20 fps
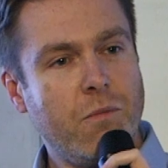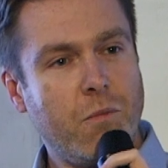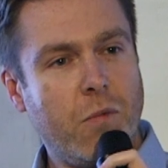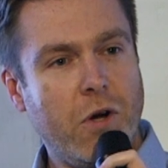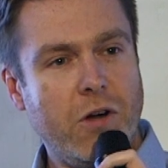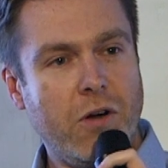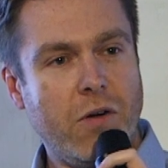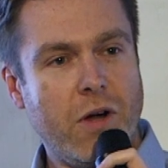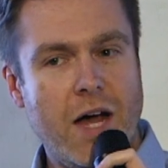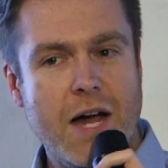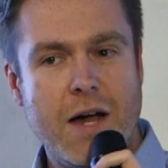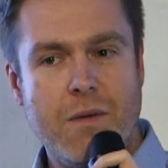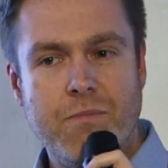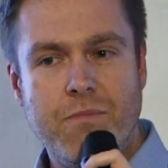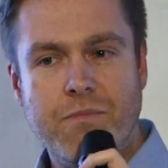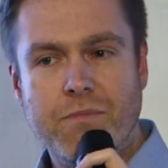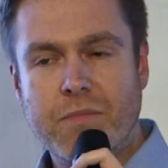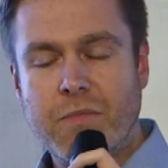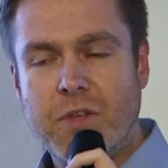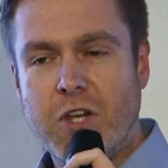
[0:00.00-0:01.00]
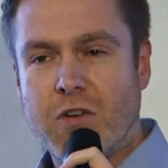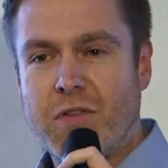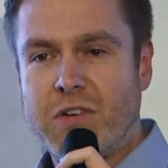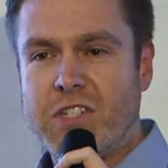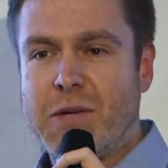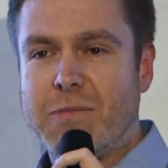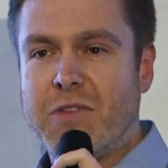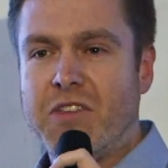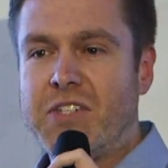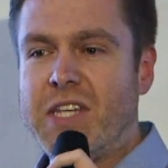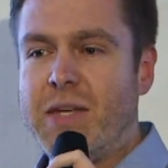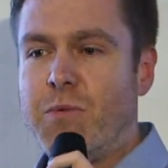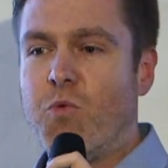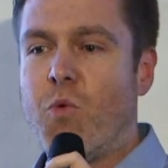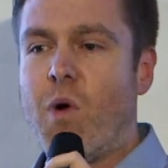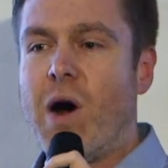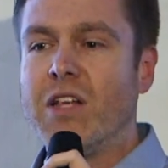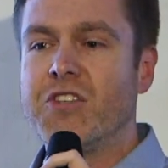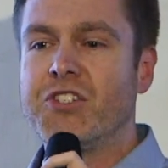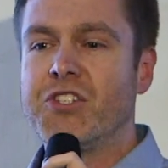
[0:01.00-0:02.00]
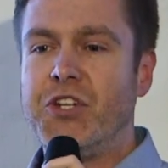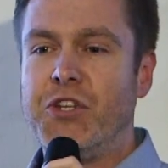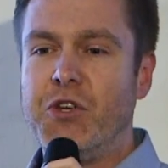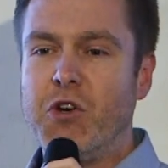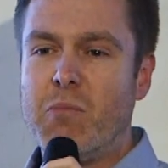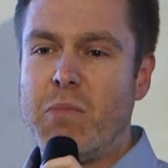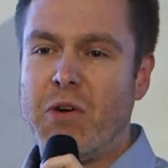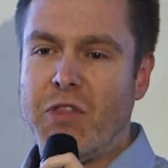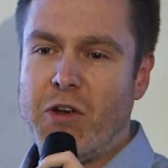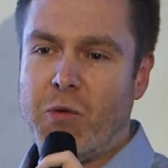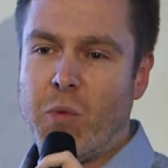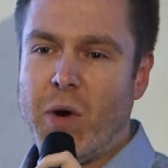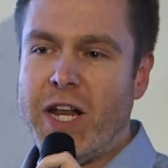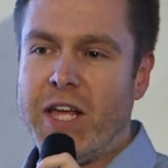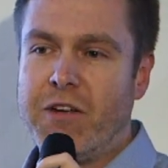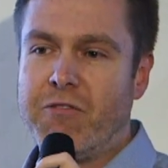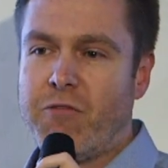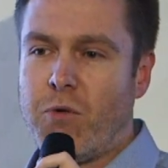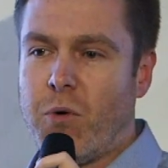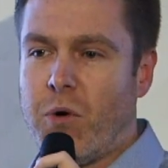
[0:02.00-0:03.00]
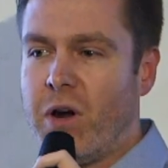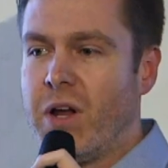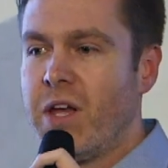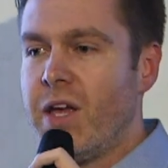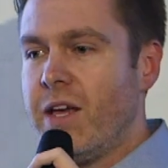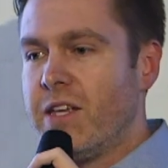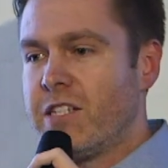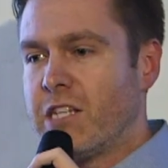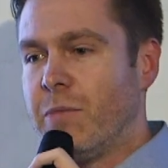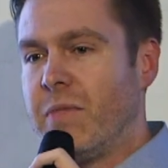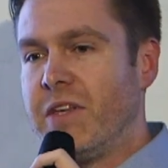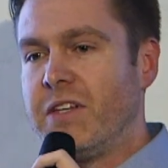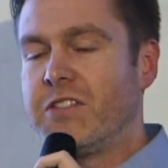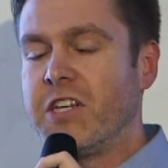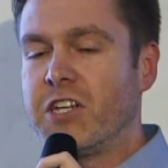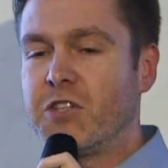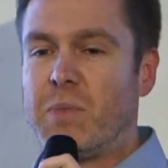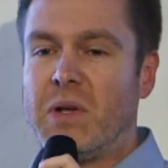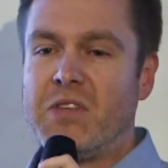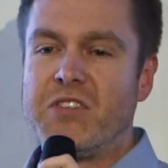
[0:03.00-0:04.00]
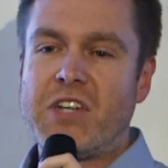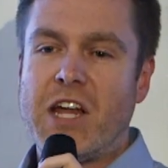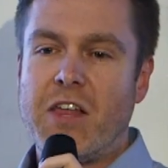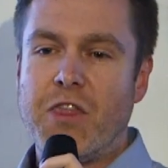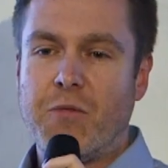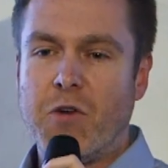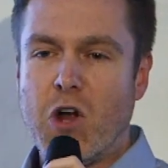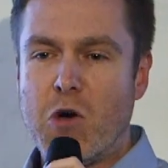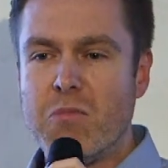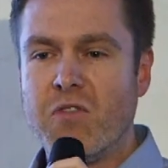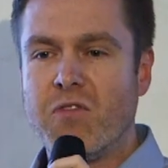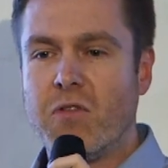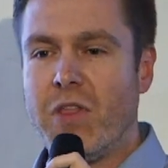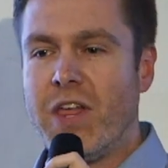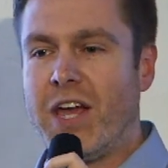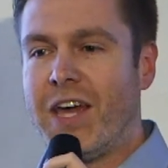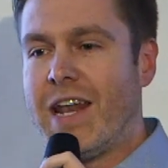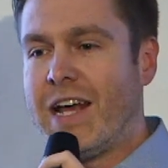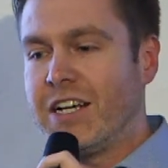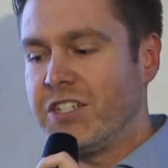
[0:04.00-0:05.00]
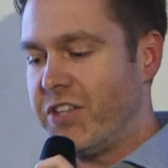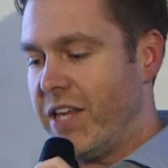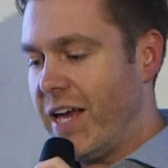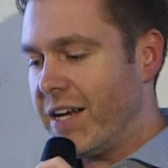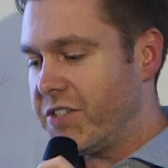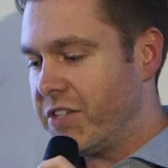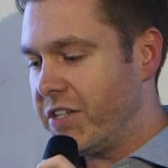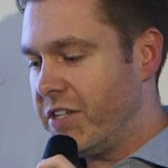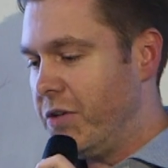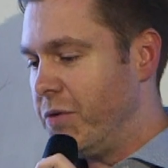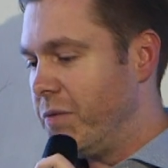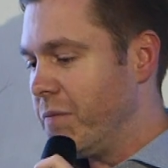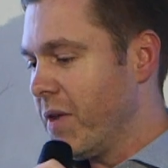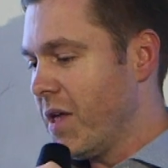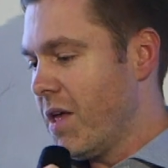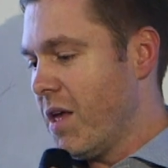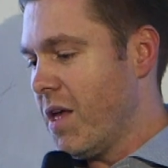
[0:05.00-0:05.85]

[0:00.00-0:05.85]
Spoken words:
where for example, the team wants to do it, but they're waiting for something 6 months down the road before they can actually execute.